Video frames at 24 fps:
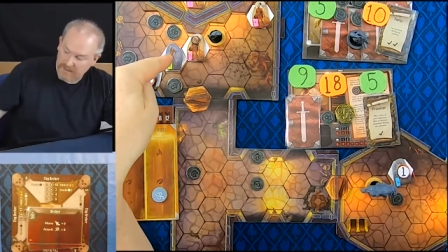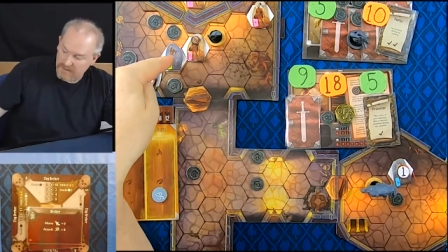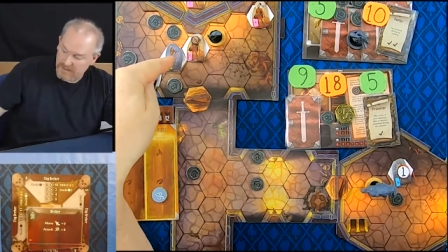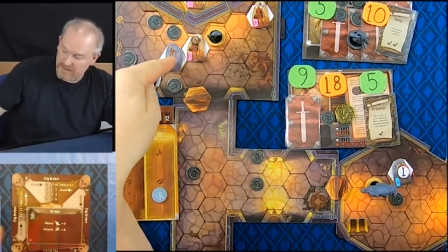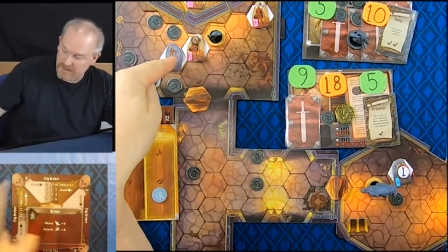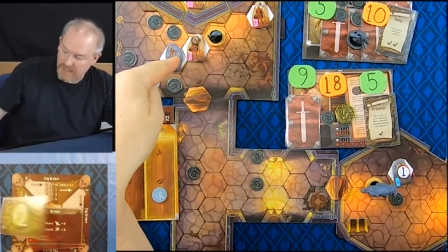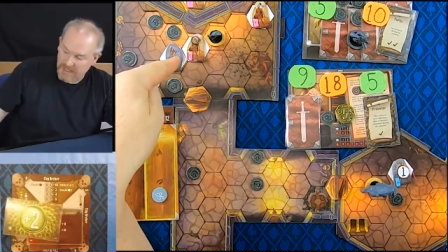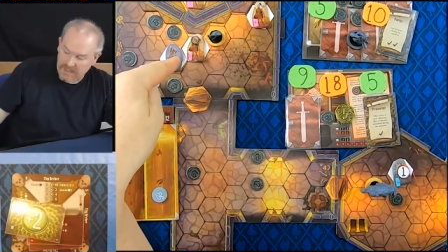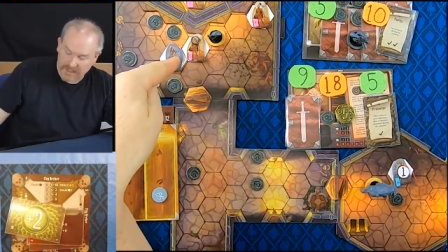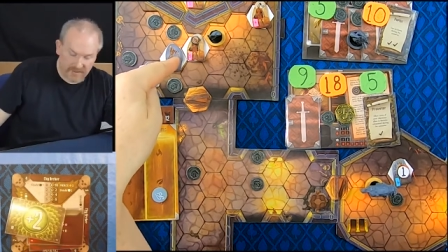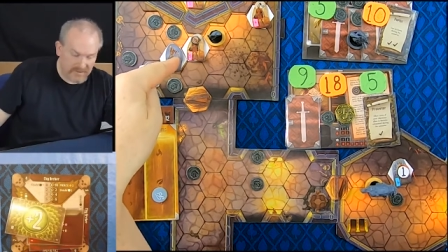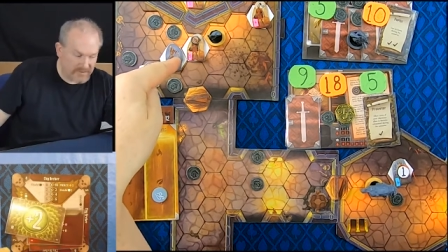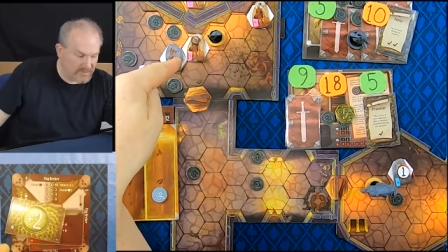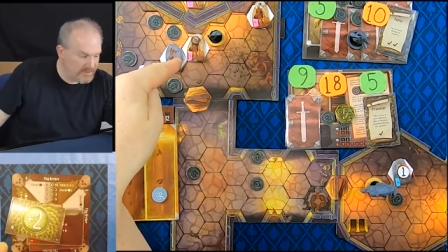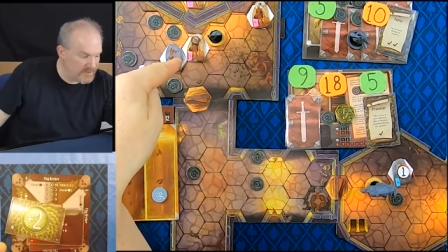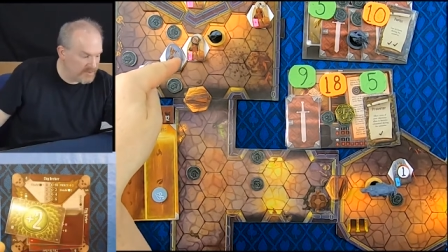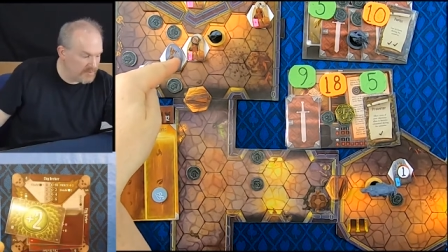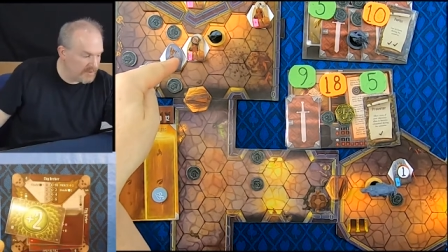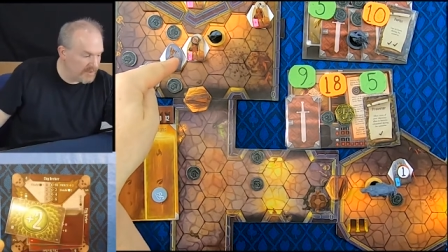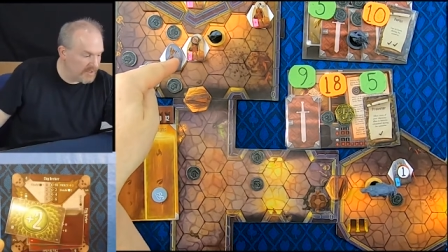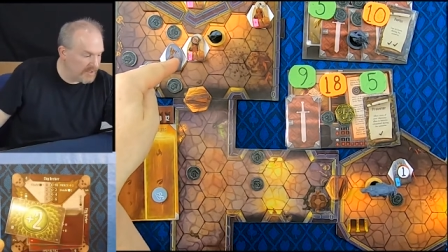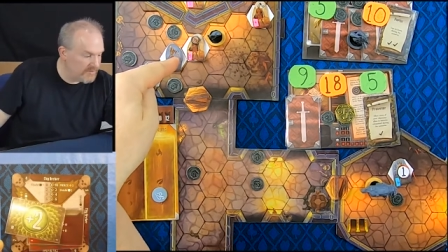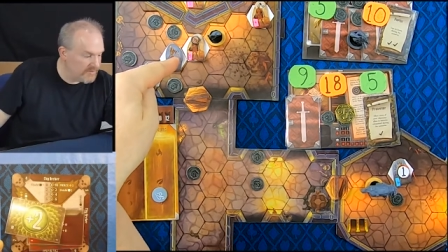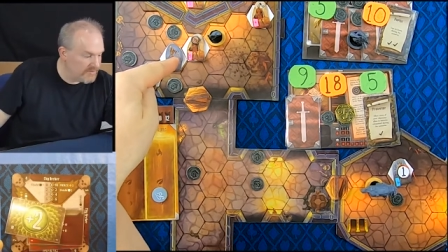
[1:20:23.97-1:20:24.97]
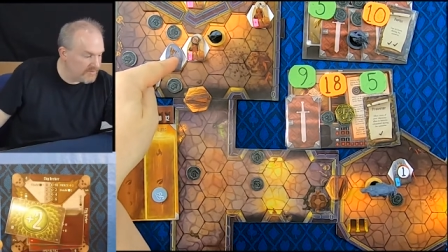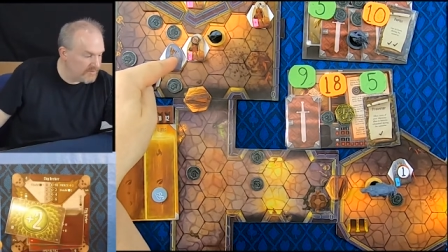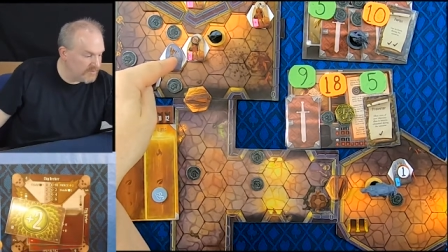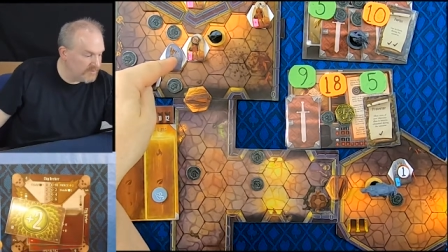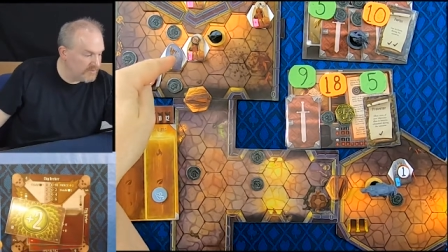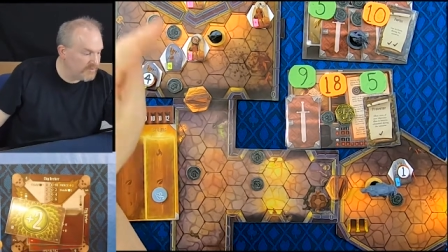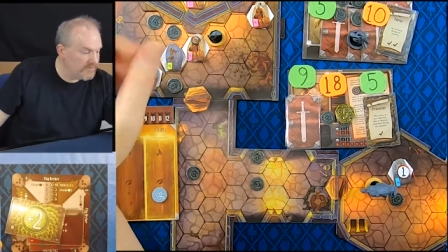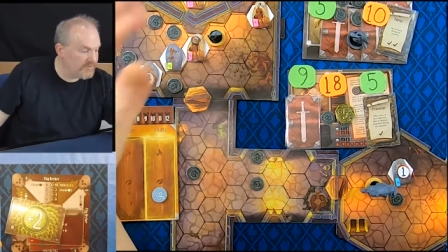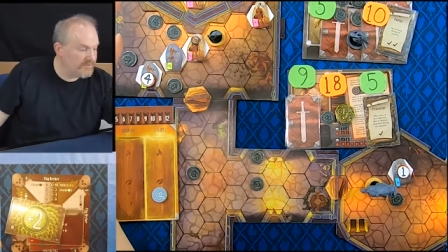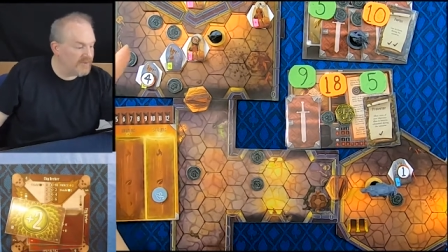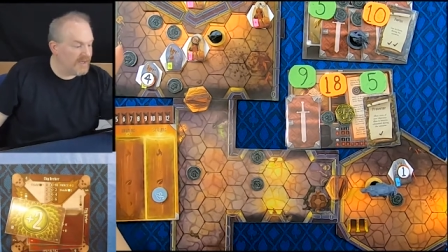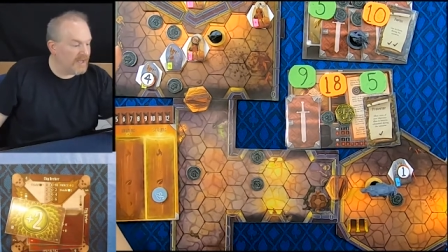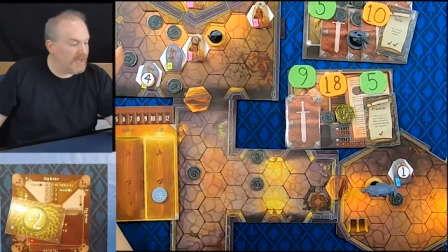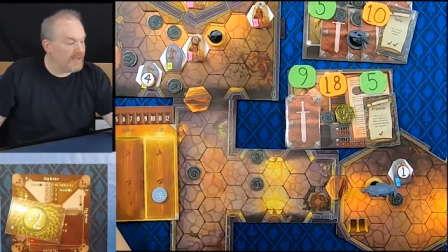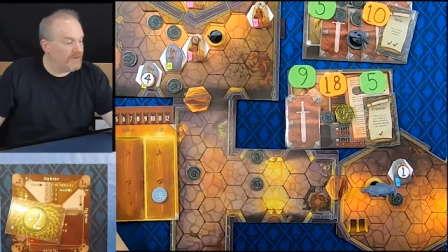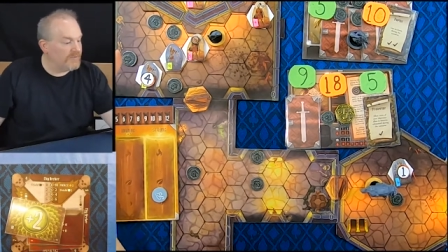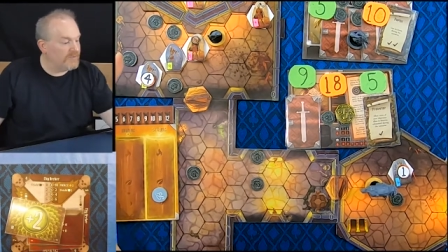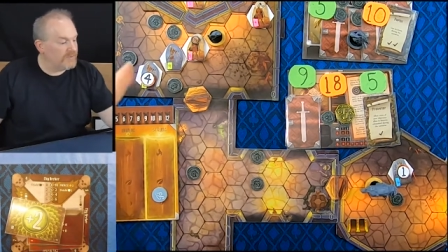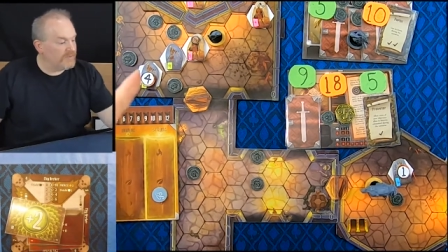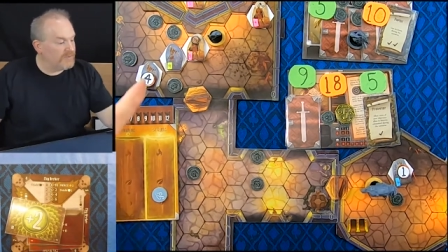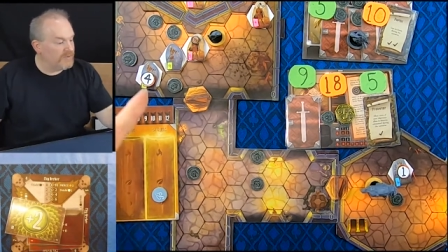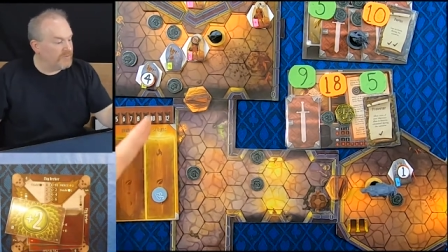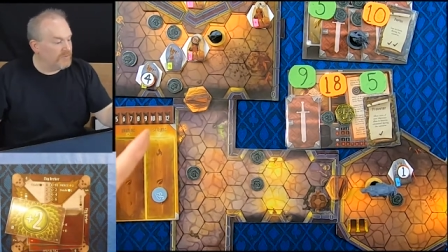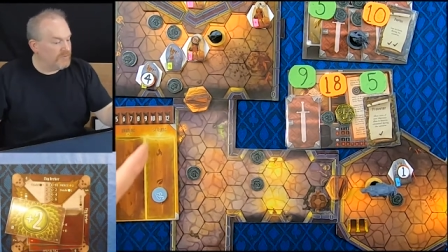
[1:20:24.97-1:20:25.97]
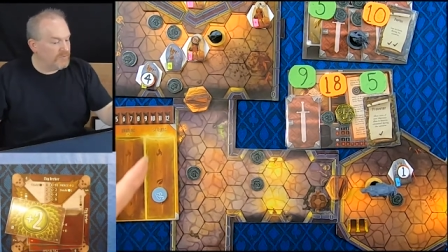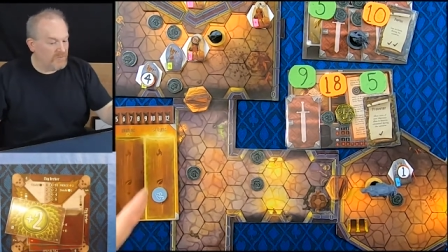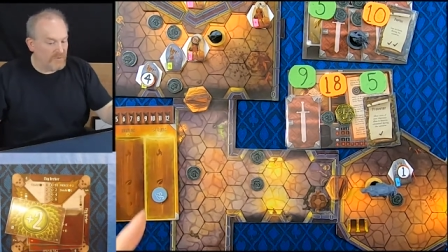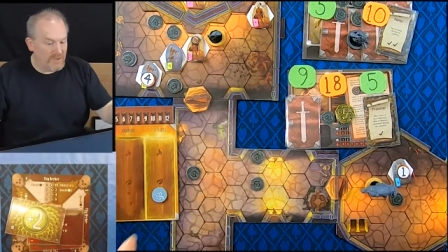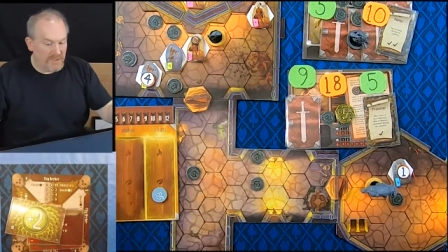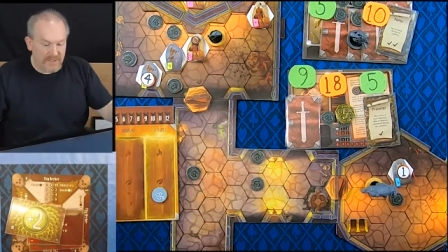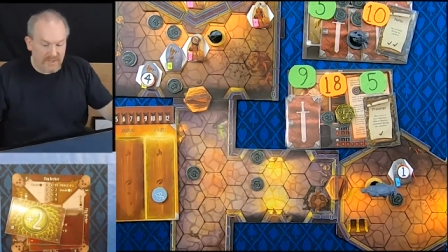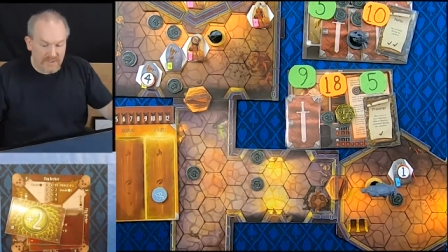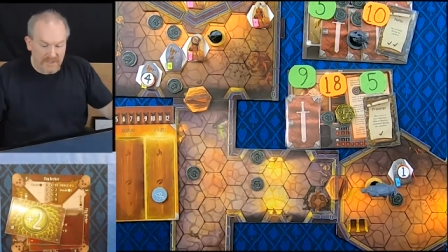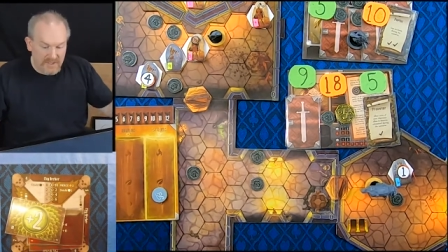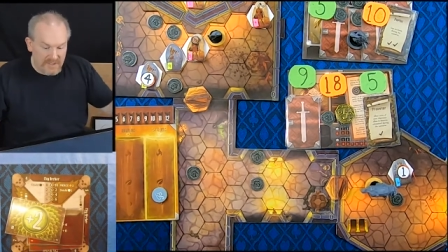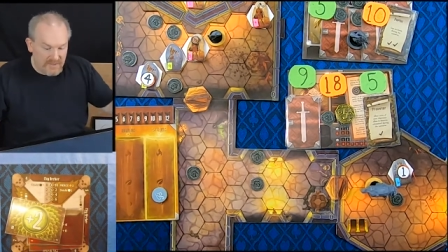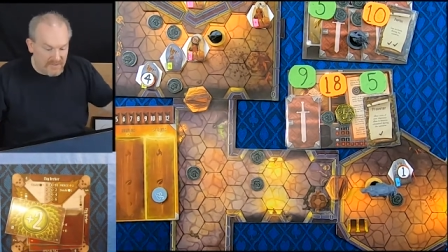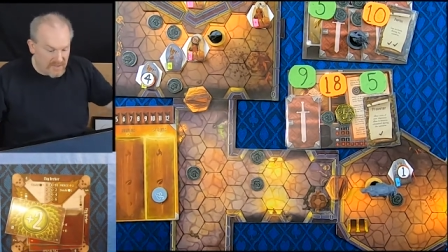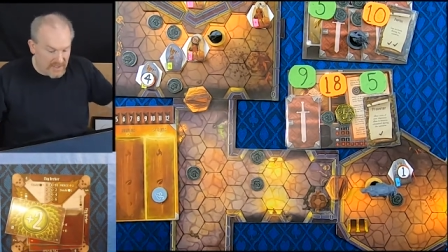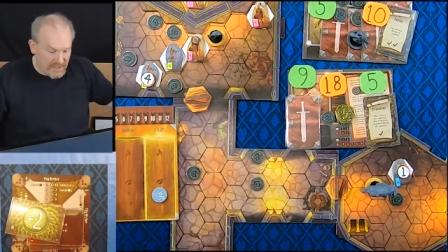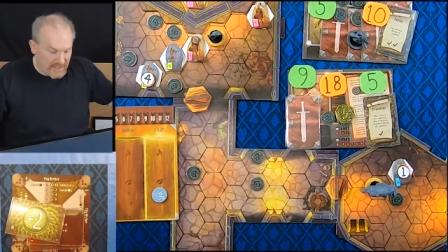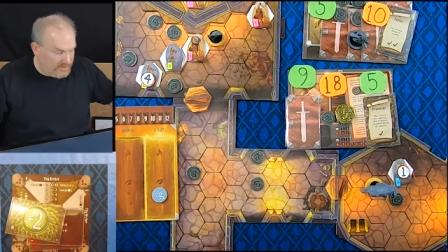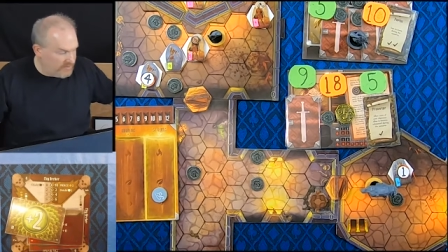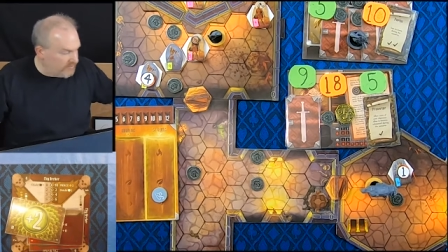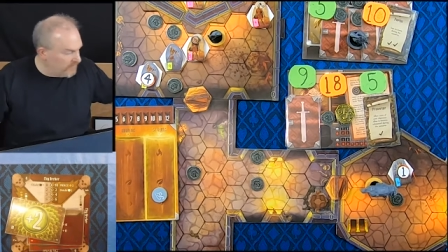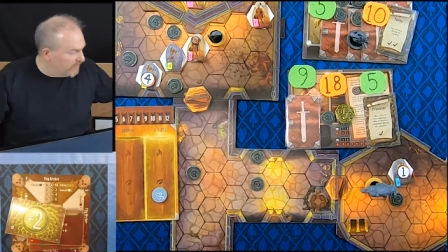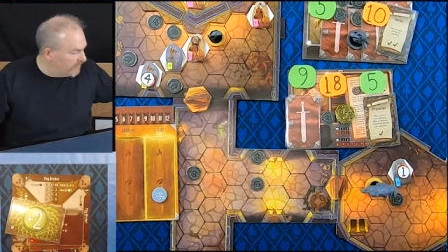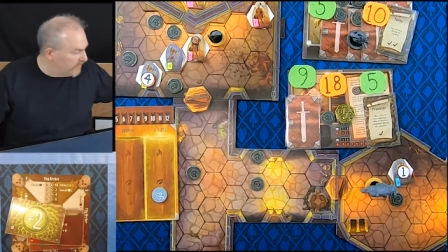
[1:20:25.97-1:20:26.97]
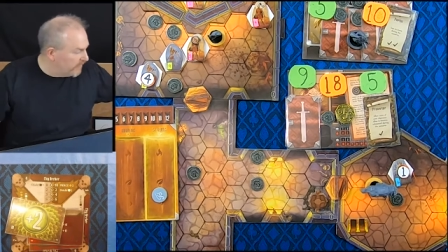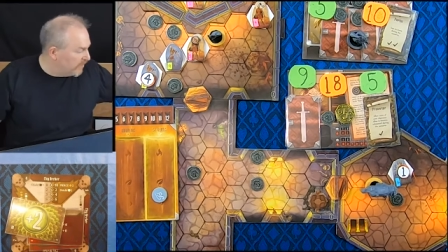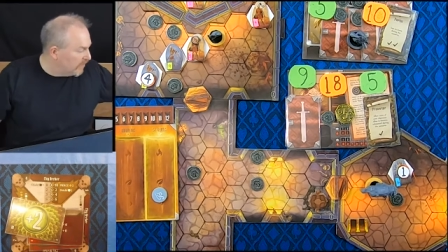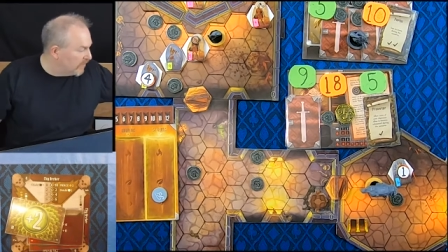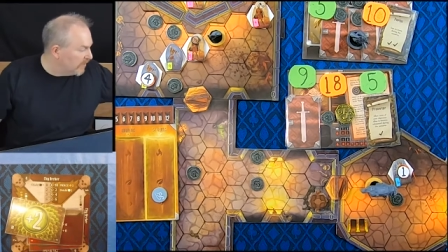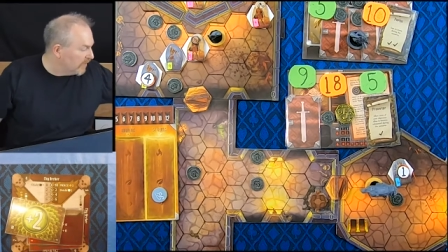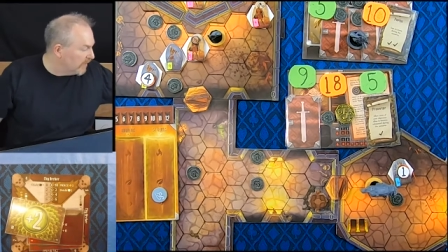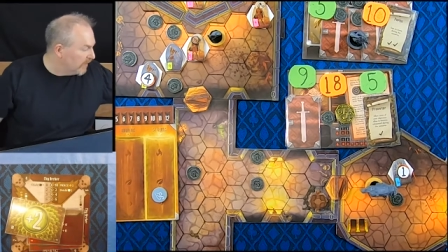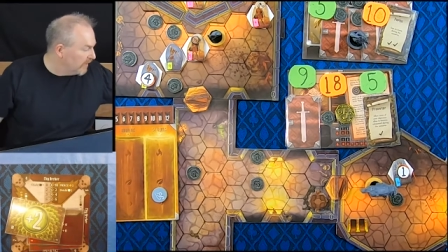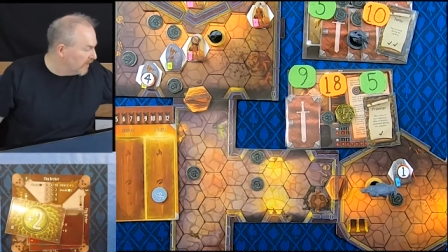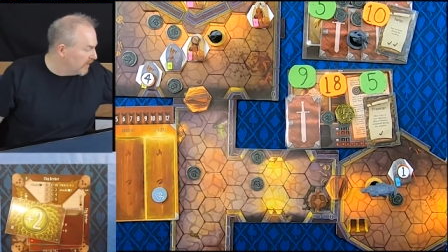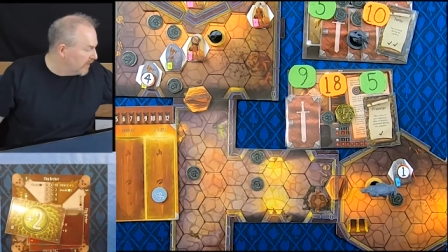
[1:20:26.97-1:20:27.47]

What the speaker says: Attack of 3 plus 2 is 5. Shield of 1, he takes 4.